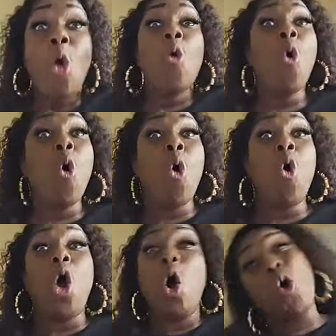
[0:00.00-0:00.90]
Ooh,
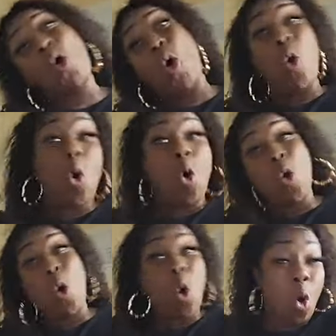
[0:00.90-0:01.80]
ooh,
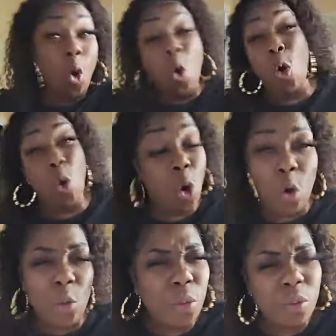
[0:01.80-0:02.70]
ooh, ooh, ooh,
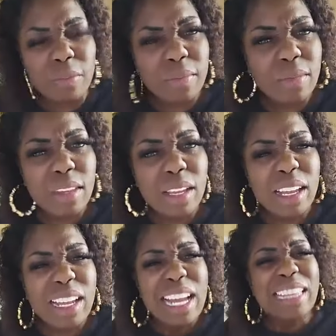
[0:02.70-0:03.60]

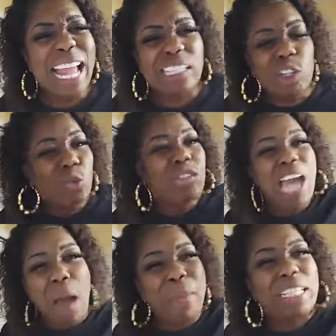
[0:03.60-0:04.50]
ooh. they too
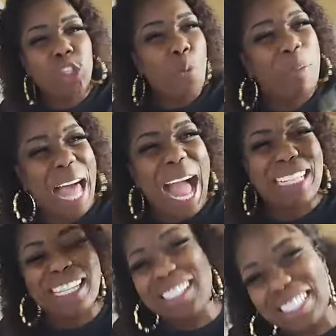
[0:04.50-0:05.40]
dumb and too
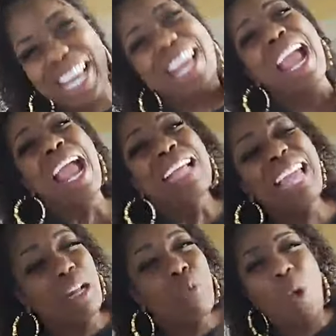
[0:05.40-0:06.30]
blind to see
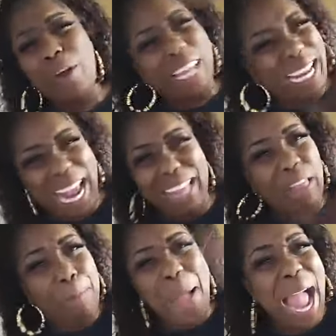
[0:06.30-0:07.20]
that I'm working in
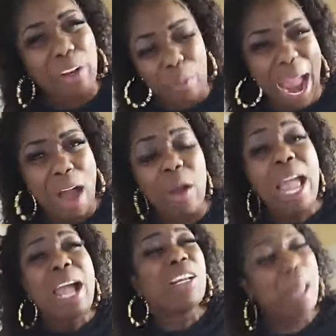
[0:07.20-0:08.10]
the background.
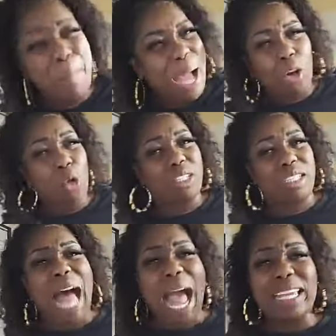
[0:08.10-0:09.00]

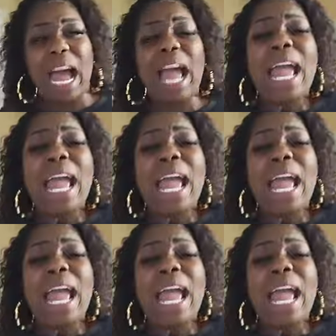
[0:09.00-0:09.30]
Rabakosaya.